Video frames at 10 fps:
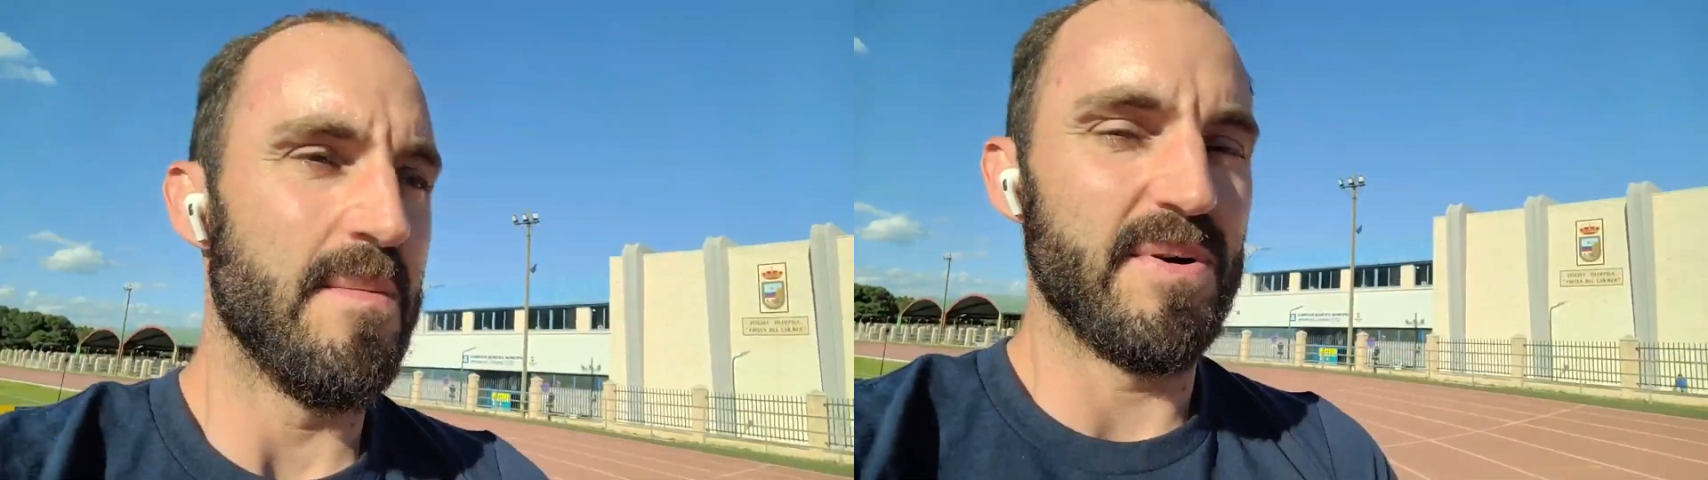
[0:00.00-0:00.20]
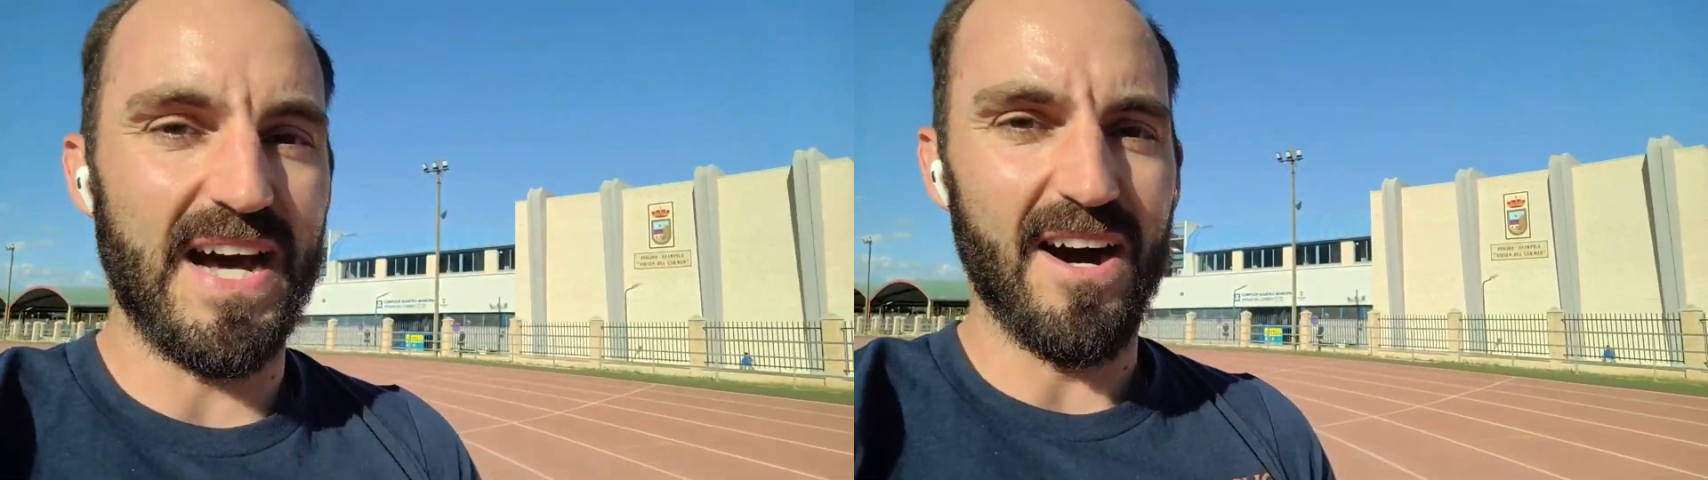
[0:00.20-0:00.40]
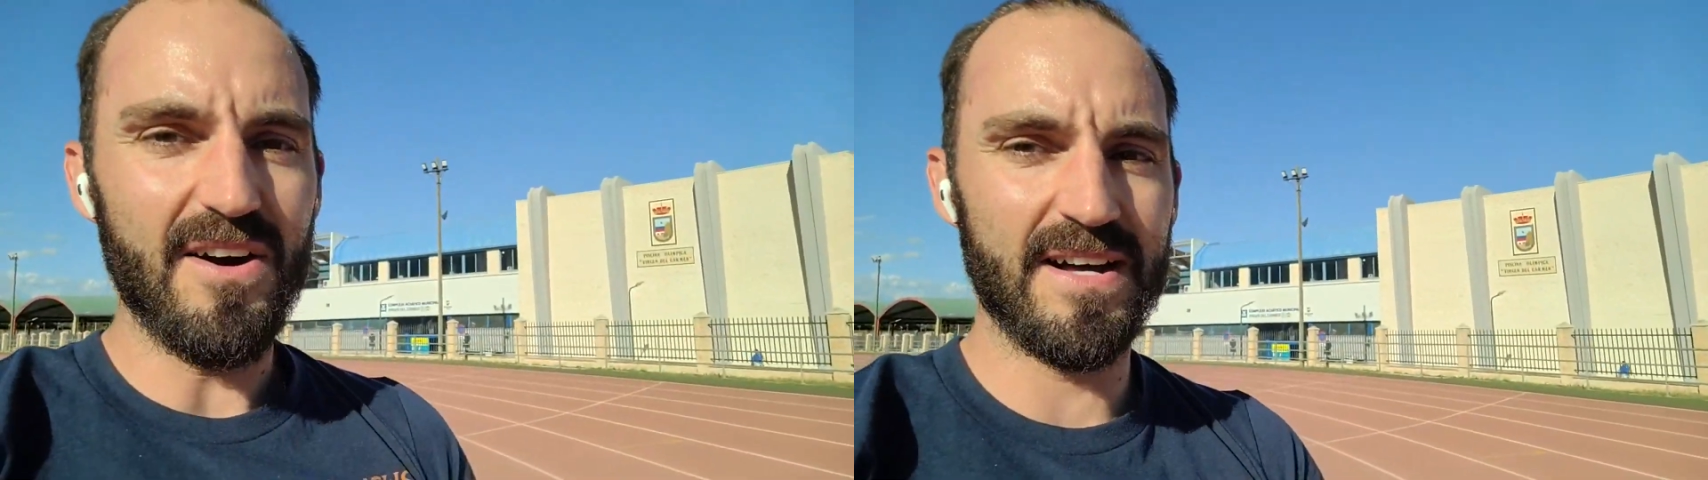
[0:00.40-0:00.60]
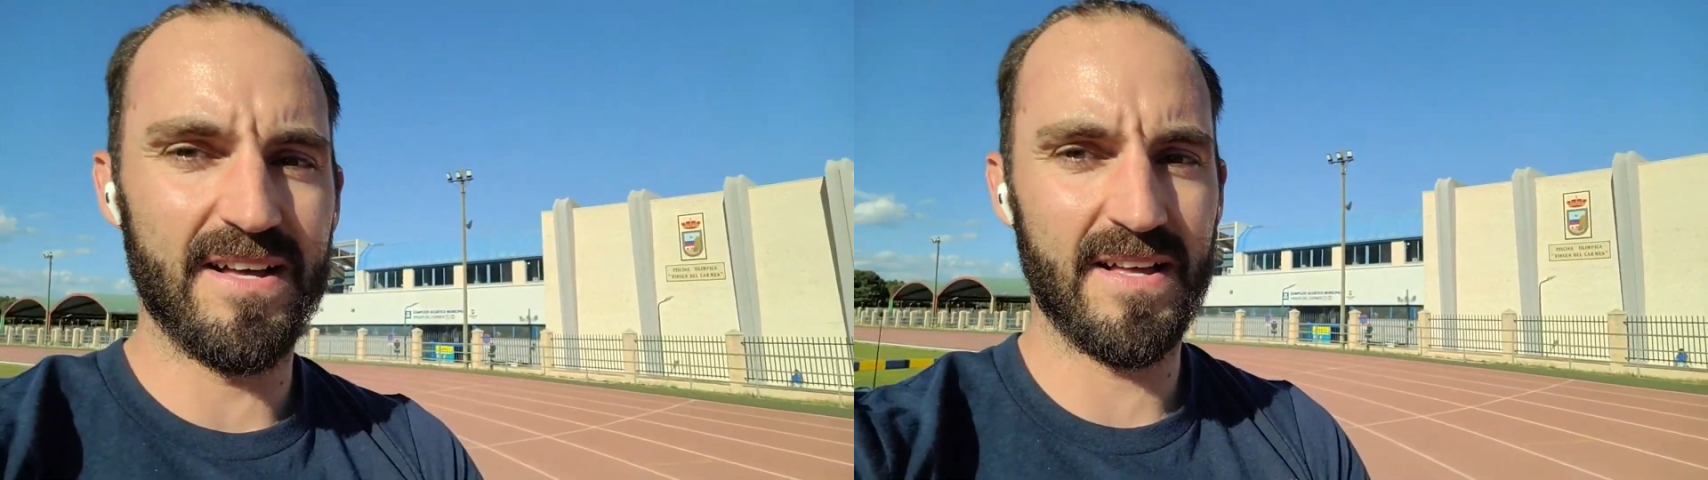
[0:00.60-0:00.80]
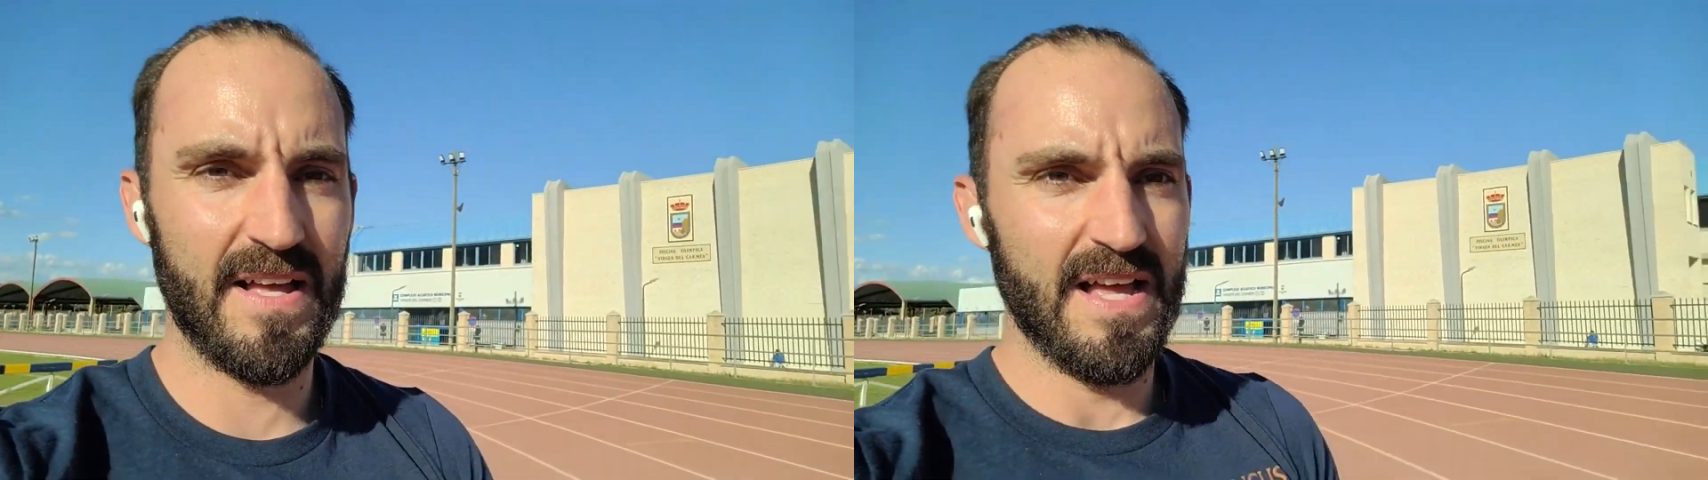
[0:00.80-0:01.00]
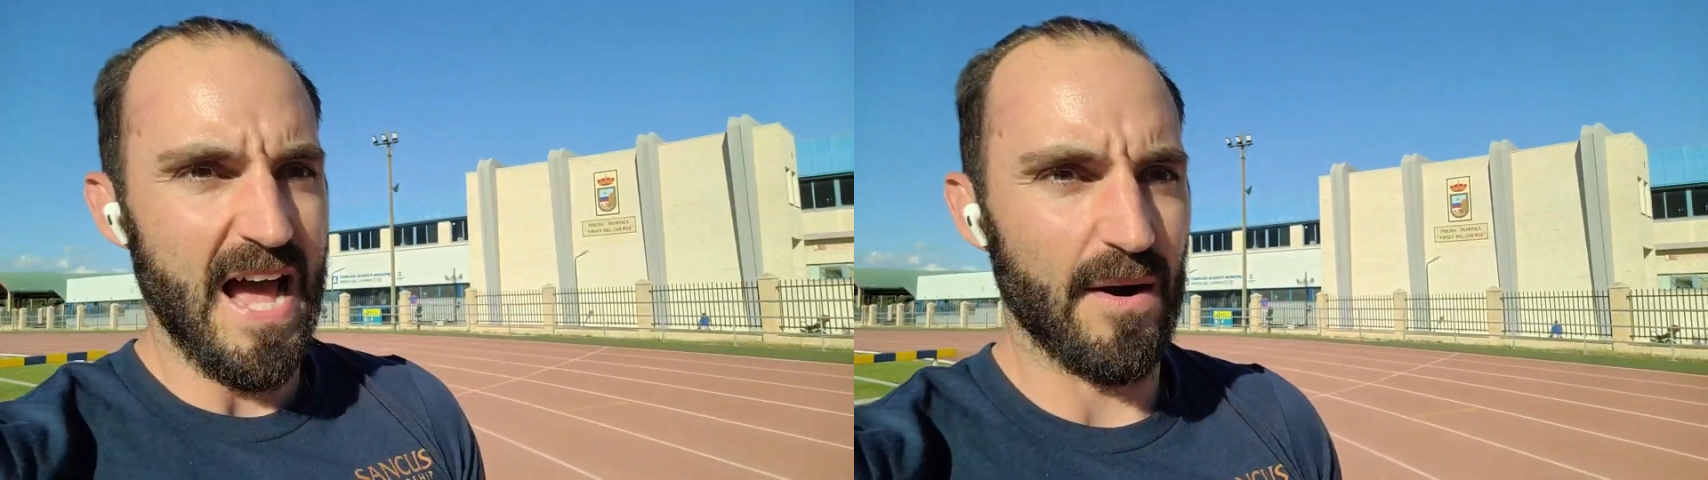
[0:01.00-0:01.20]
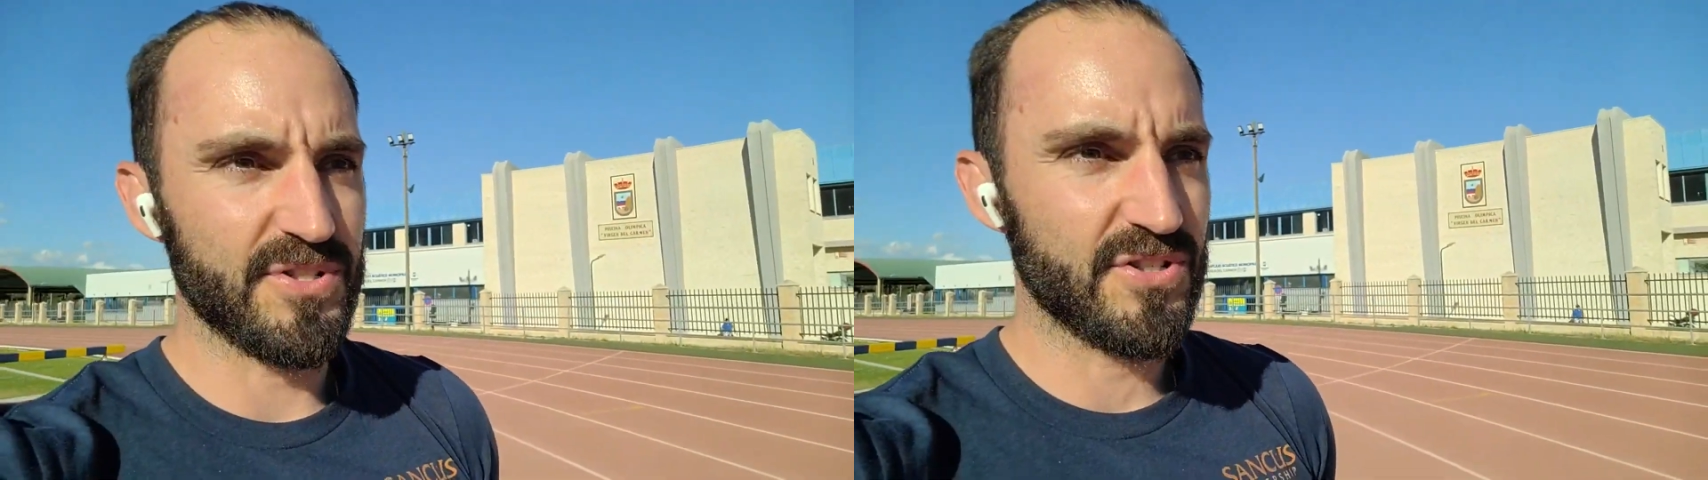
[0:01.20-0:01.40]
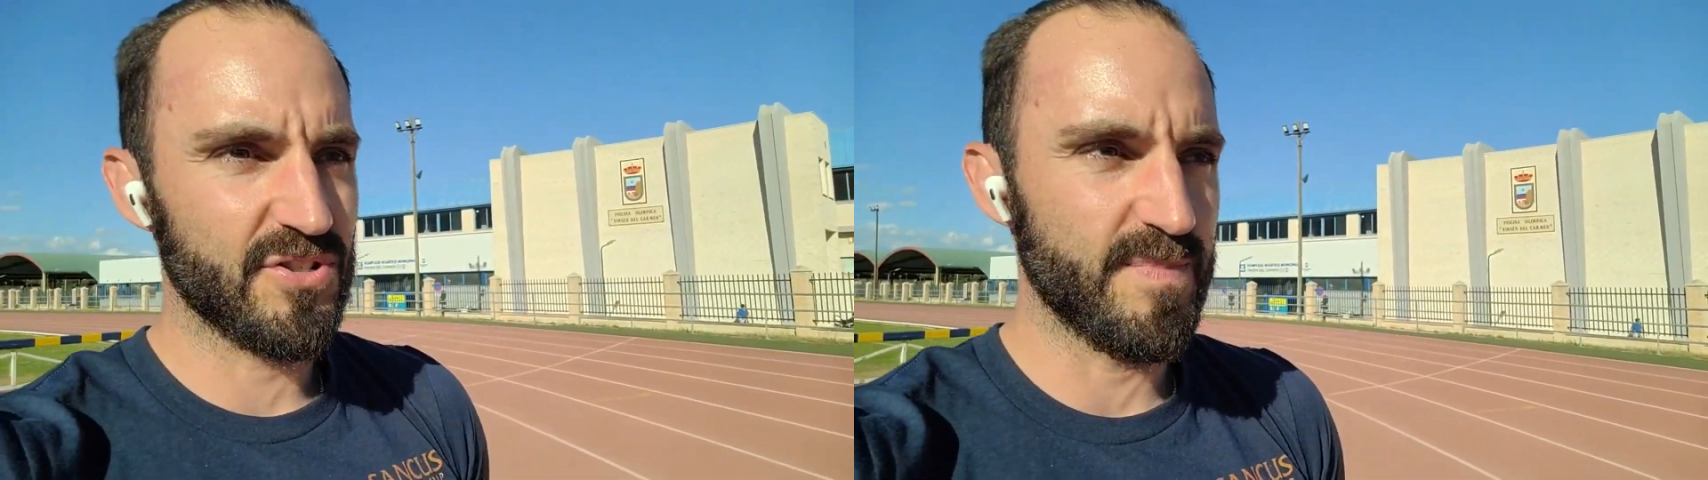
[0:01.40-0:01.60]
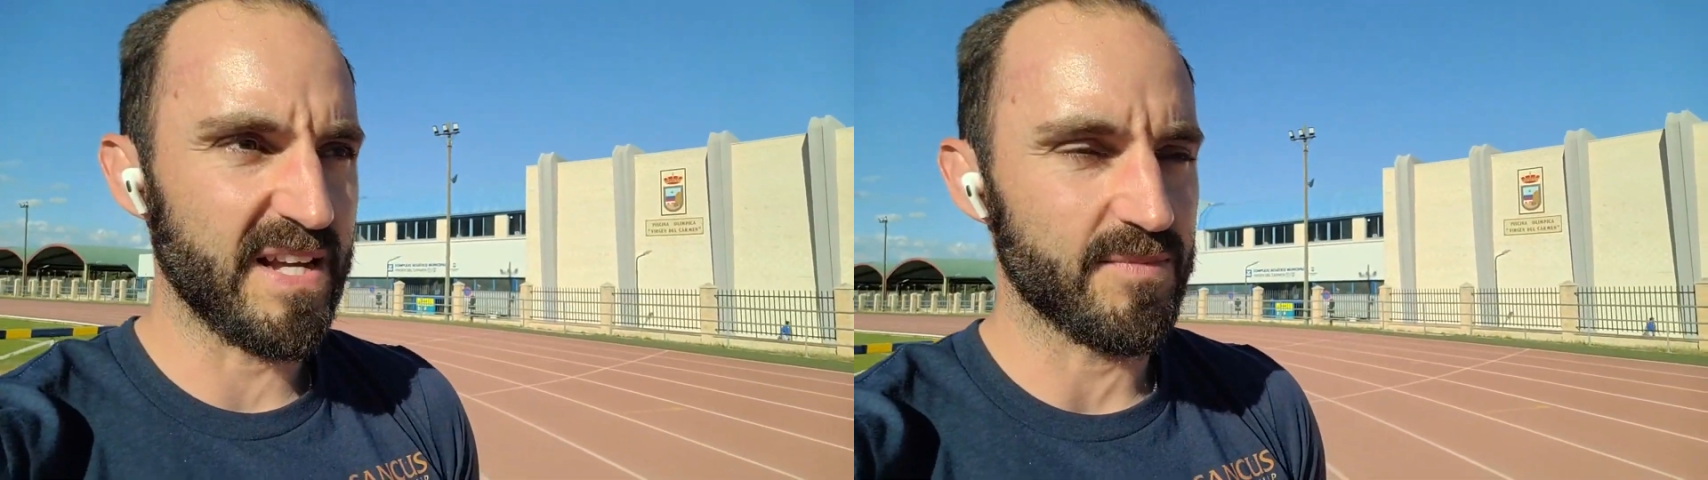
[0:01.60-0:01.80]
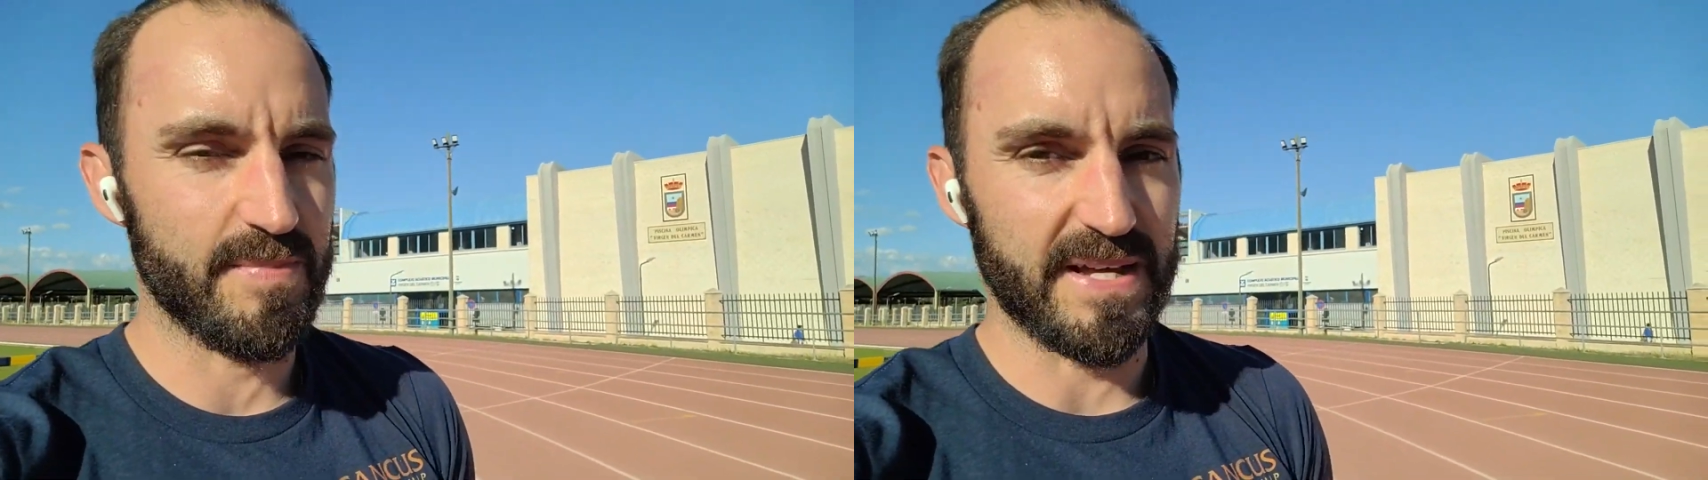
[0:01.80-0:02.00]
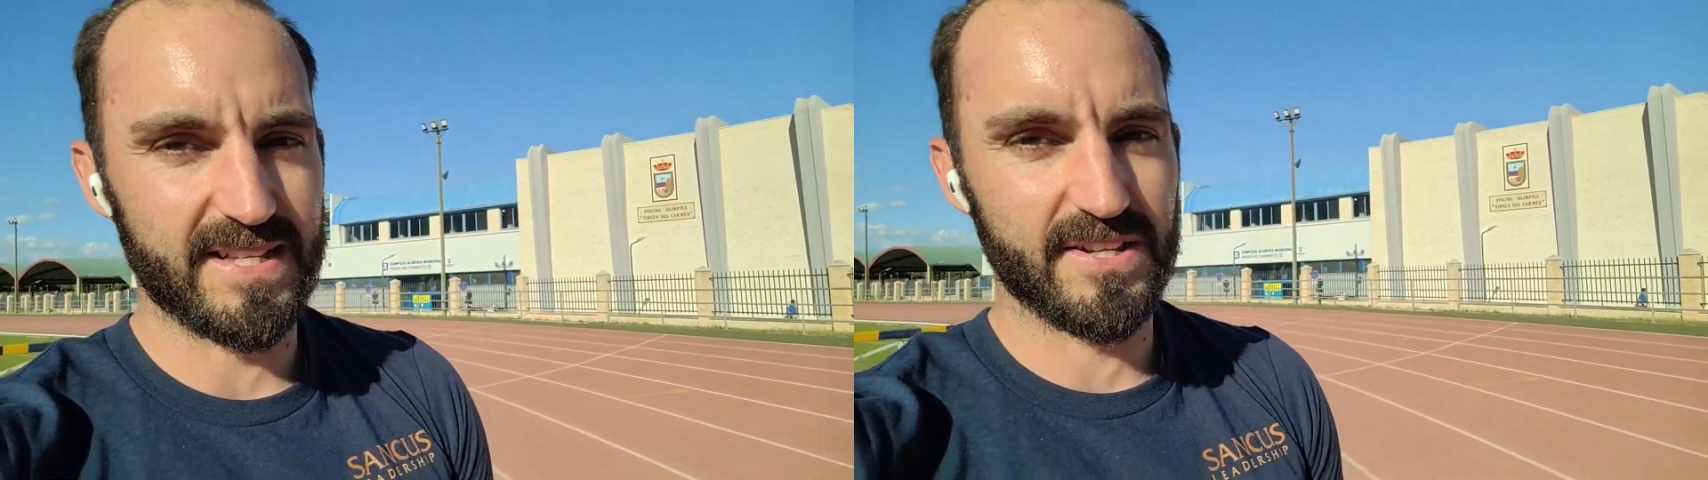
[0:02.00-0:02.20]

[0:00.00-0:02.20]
But now I want you to pick up the pace.